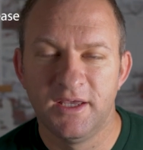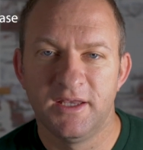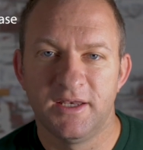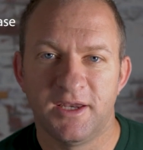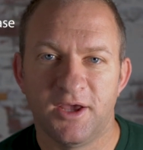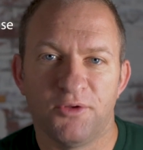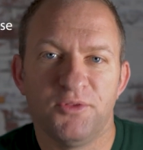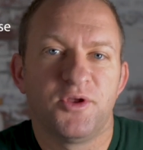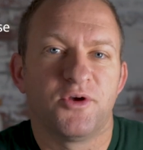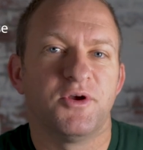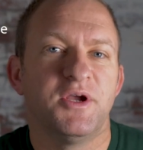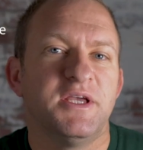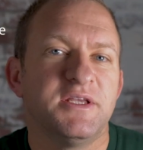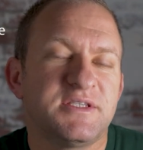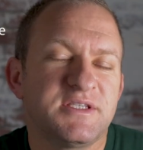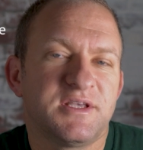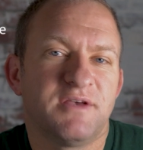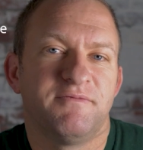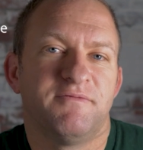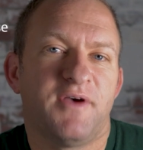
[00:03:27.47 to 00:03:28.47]
Now, there
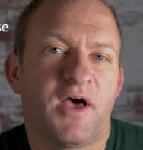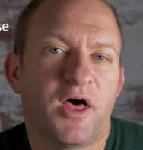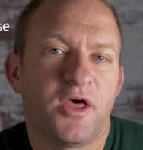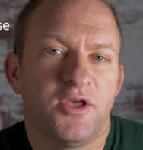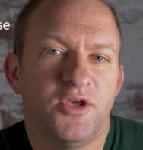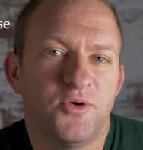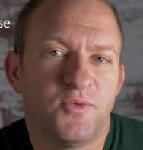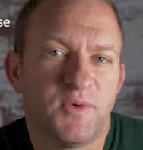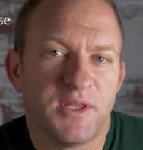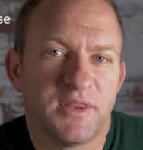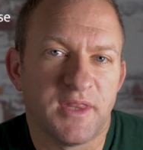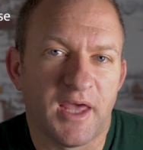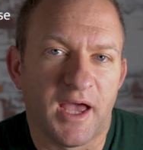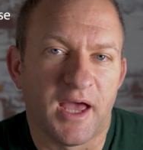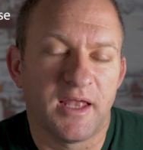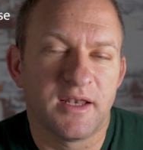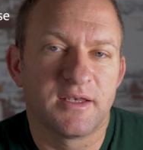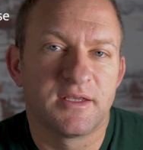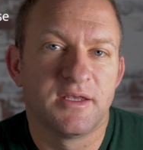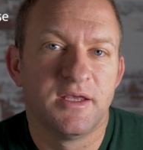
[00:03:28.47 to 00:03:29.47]
is some value in
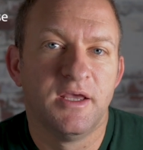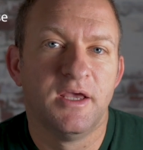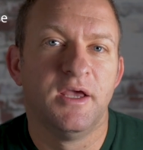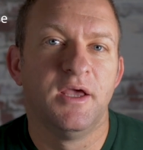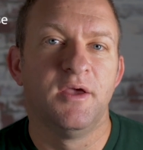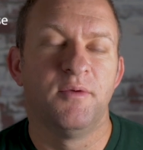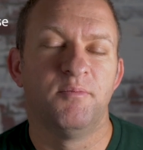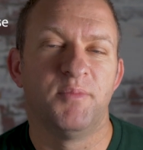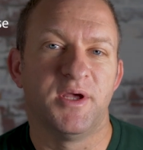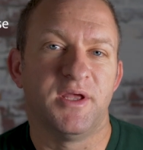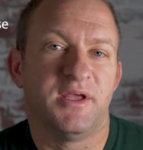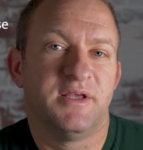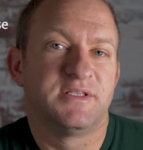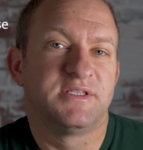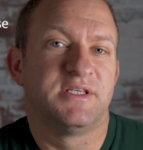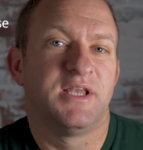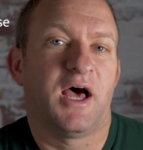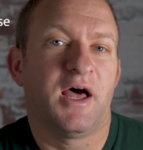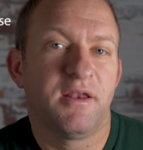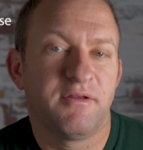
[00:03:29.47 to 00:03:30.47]
that, but it's
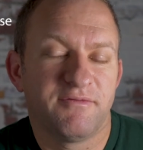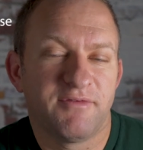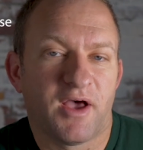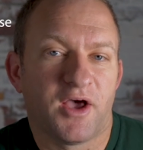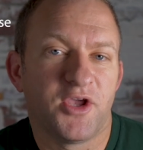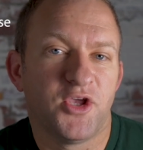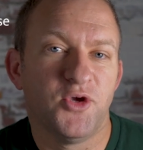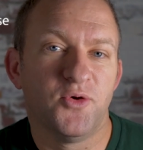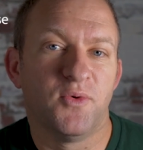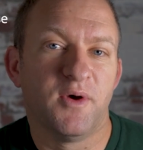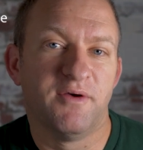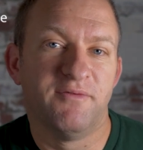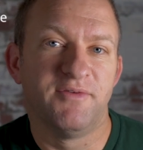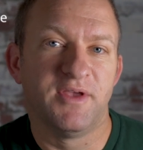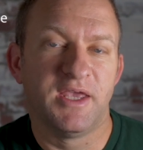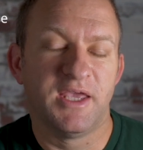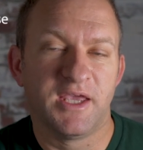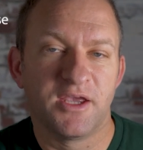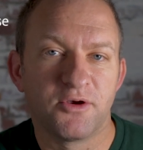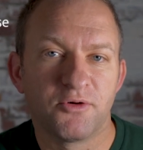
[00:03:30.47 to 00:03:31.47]
not a value of
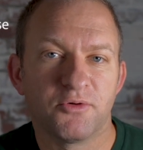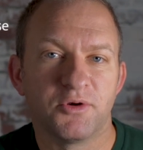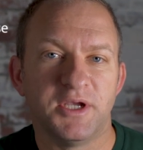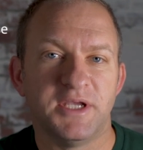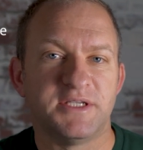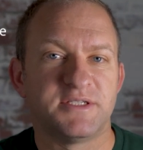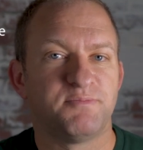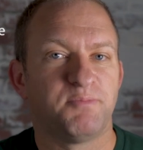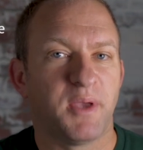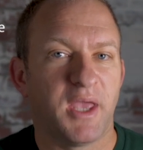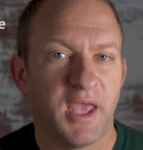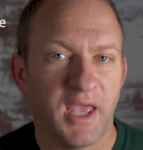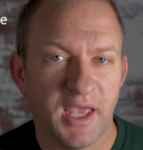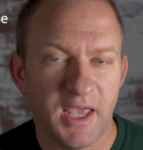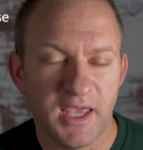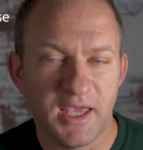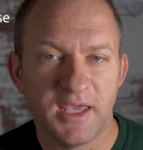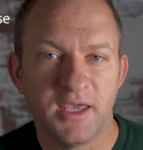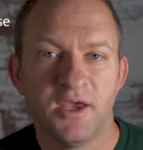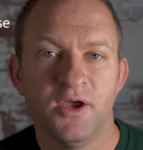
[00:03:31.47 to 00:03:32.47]
increased
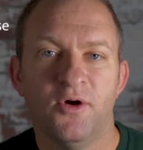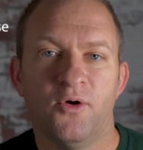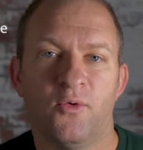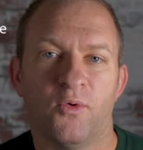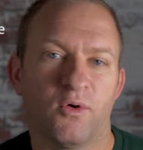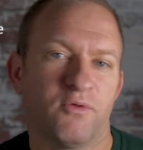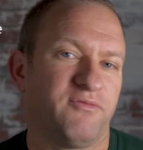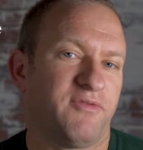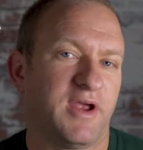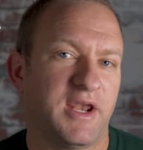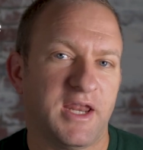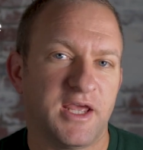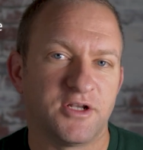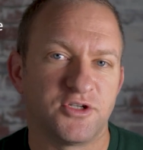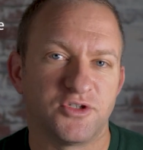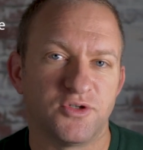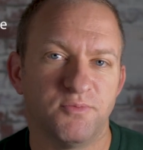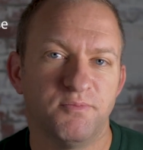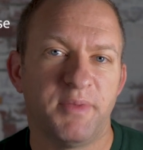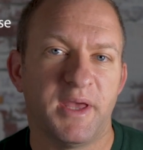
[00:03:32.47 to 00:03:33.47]
pay or
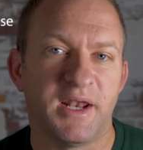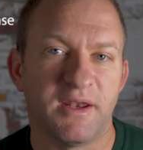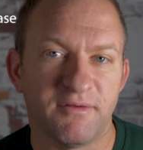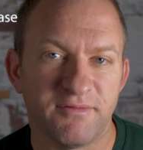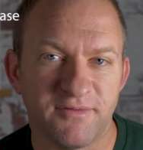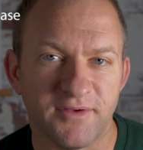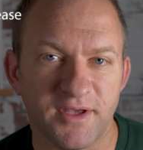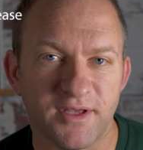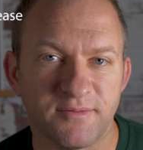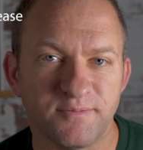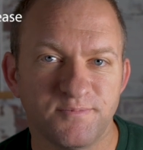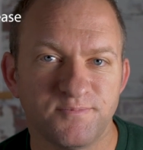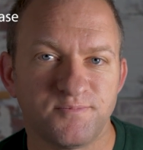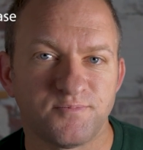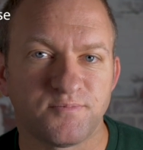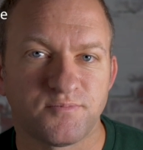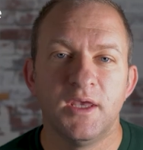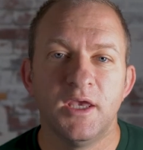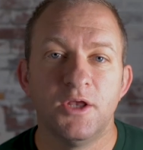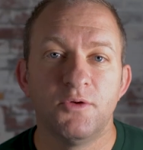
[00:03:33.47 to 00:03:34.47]
financial benefit.
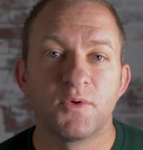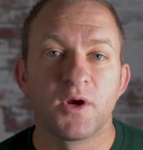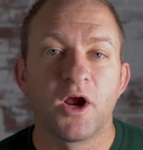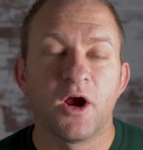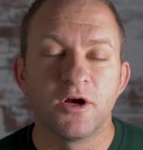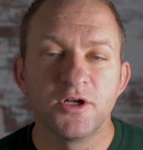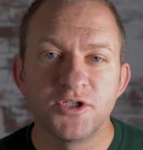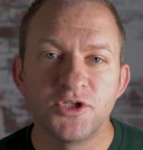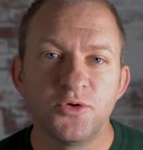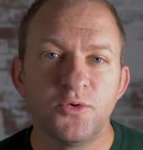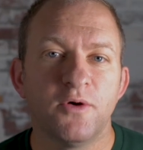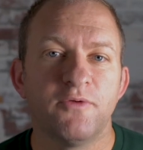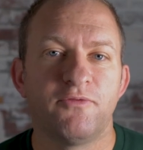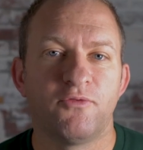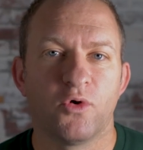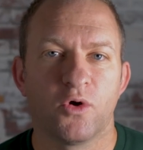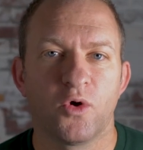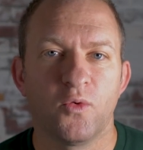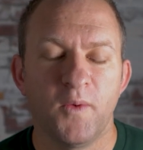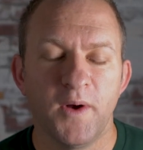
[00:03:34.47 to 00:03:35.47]
In regards to a
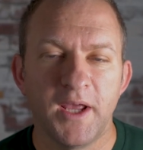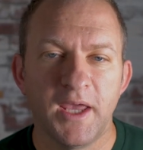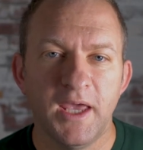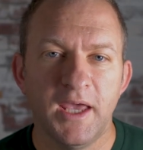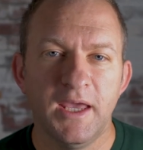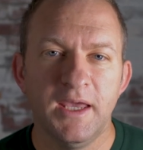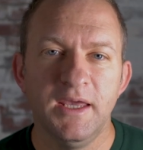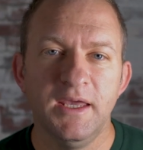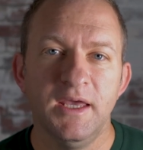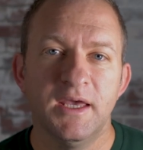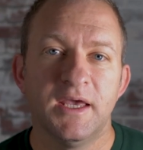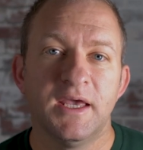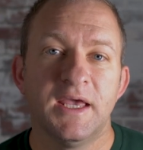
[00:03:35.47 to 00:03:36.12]
401k,